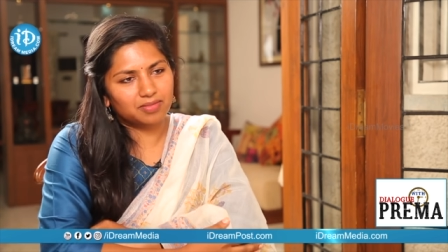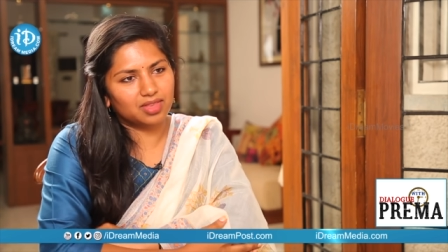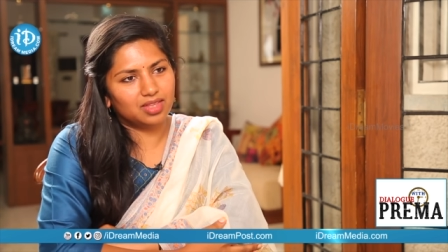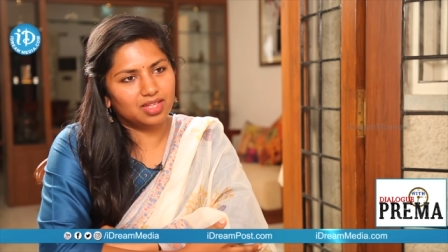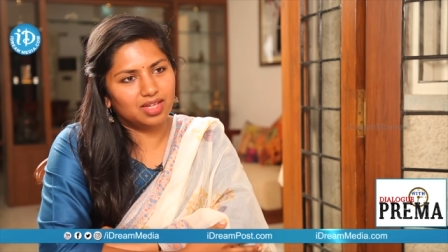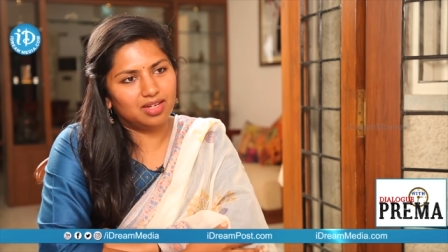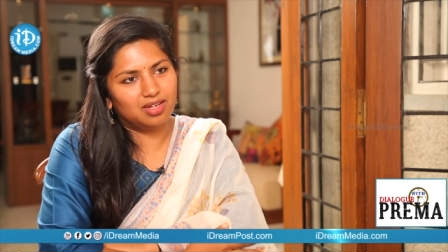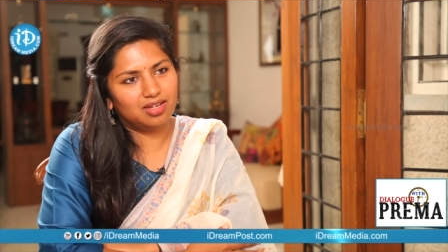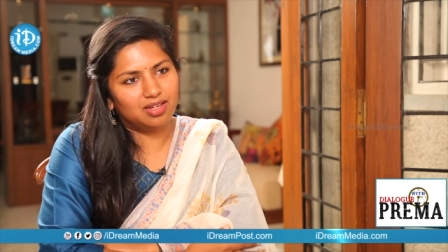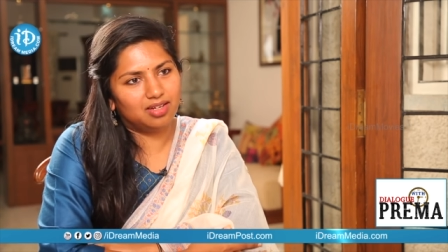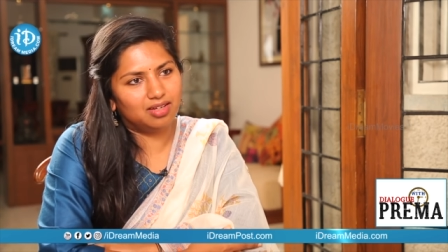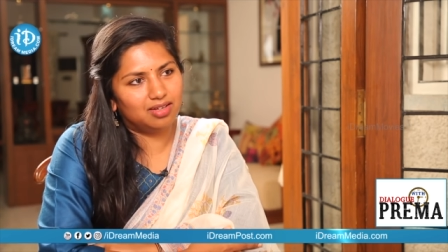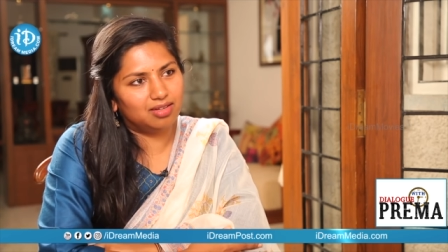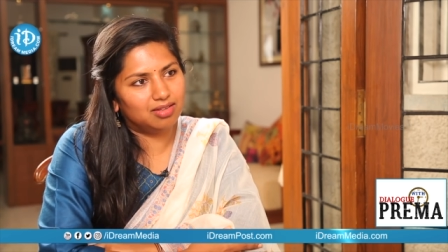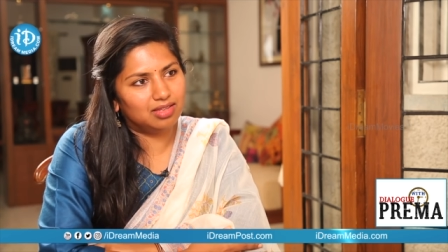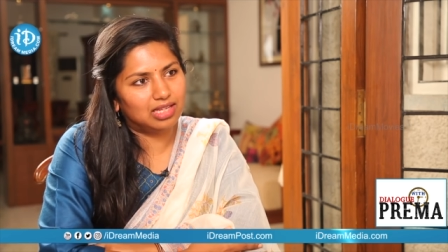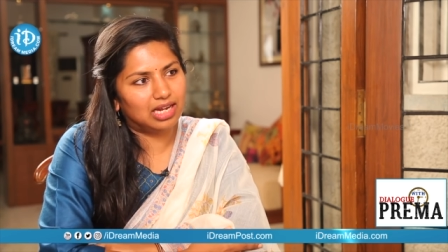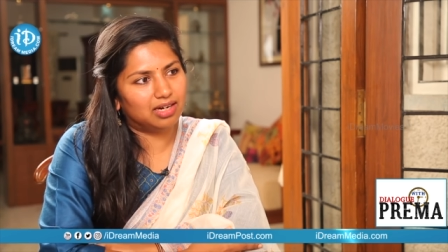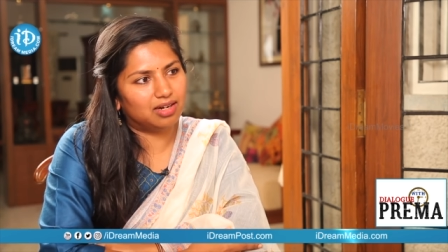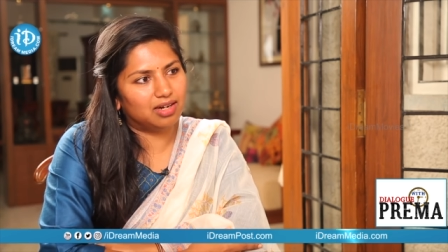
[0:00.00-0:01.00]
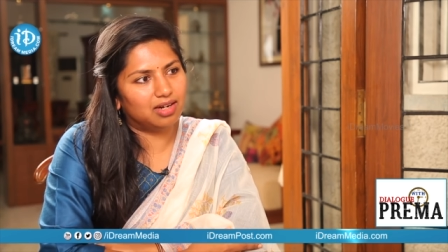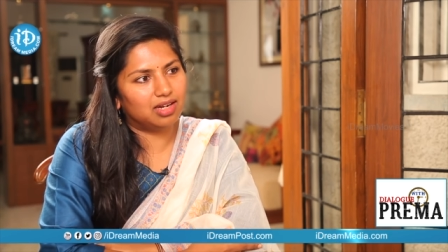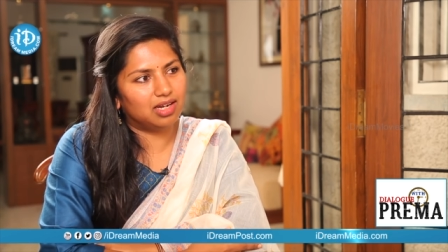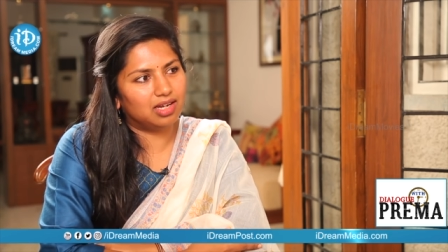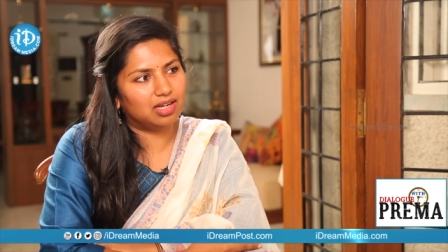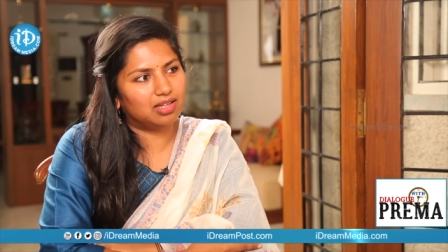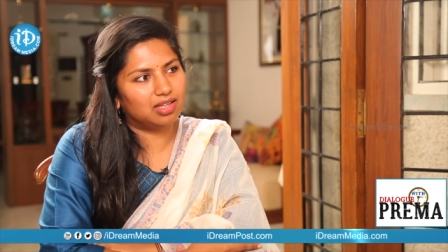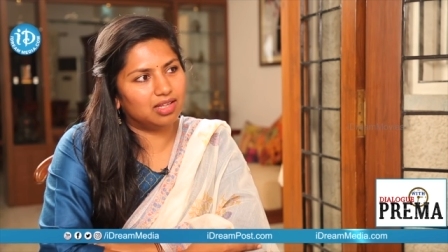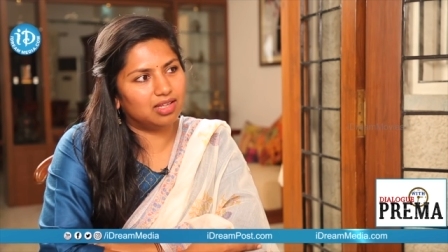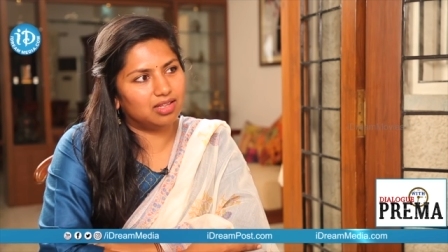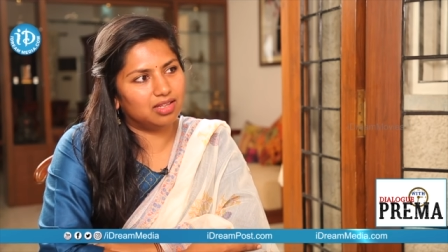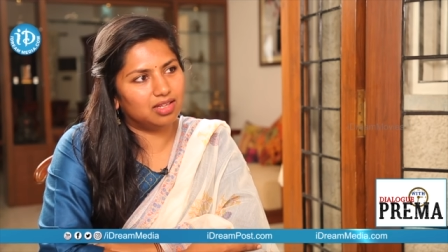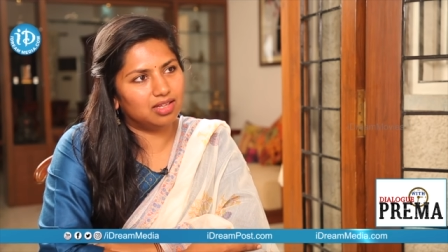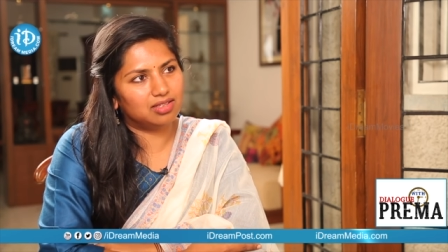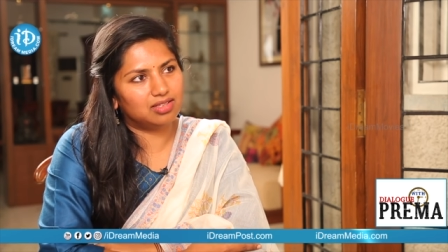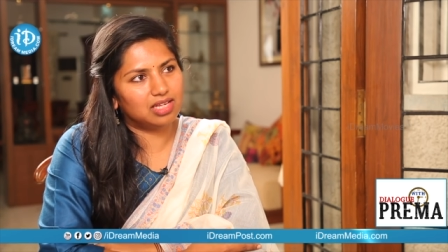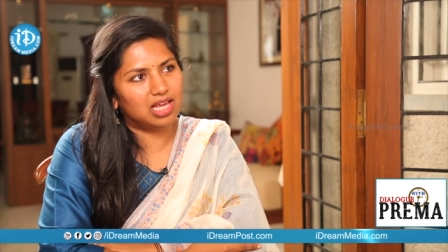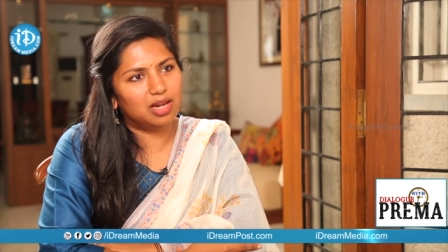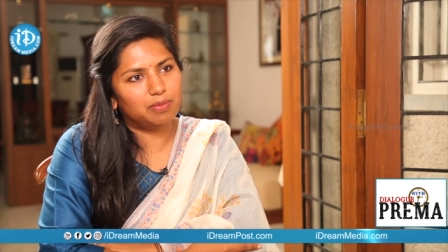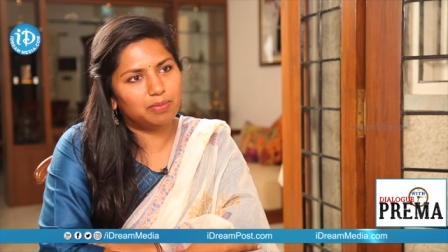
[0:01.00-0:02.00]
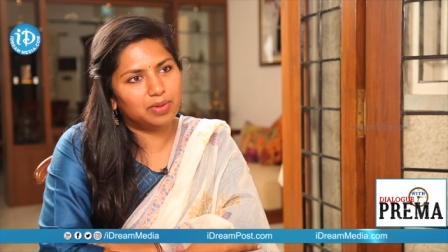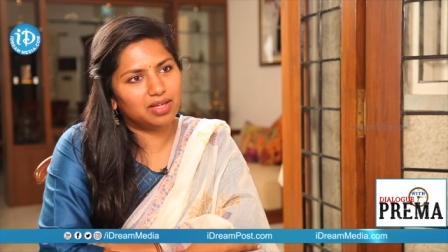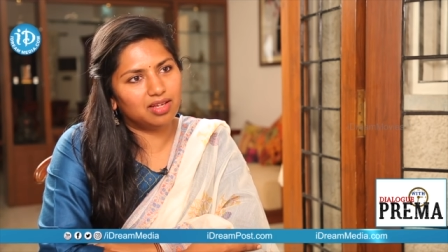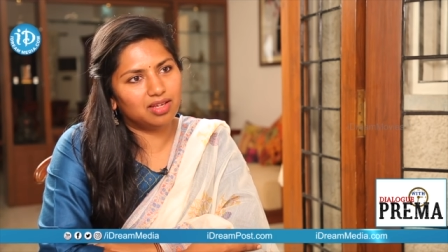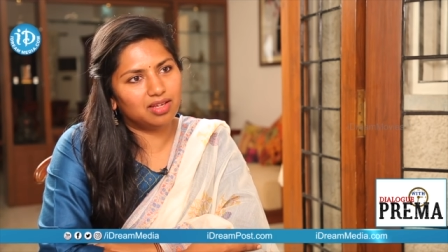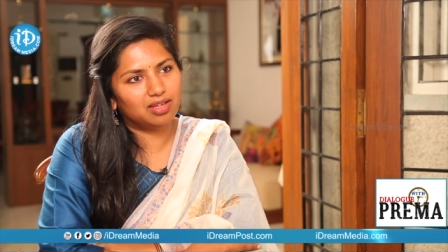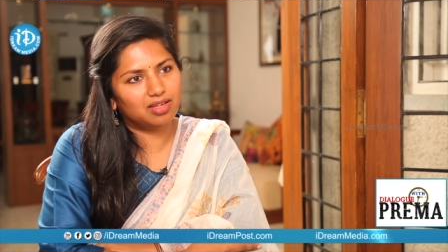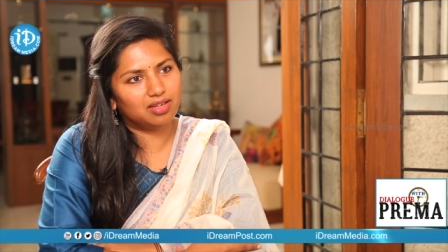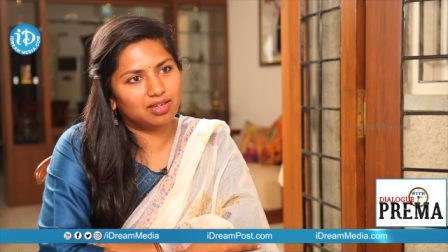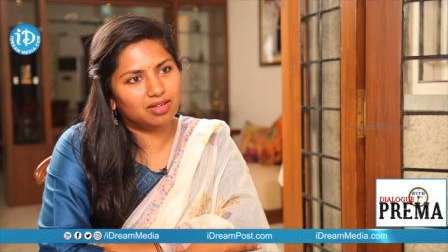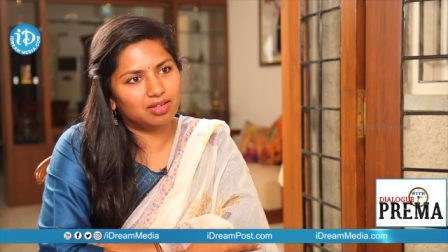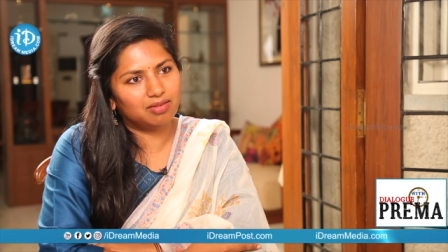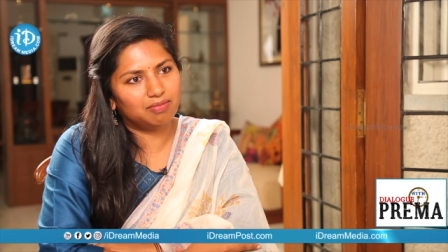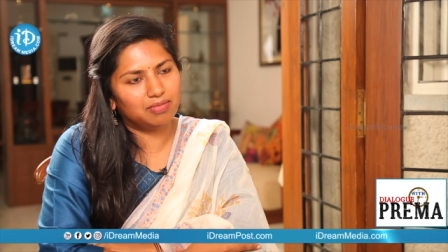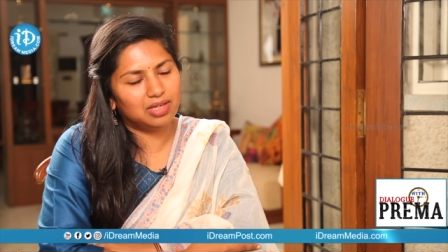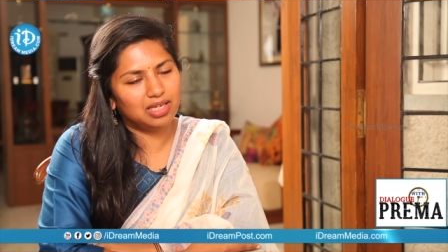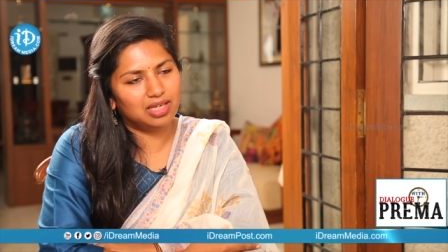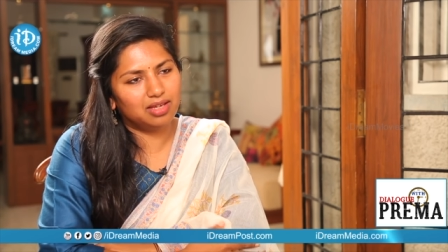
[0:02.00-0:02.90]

Uh, that it's helping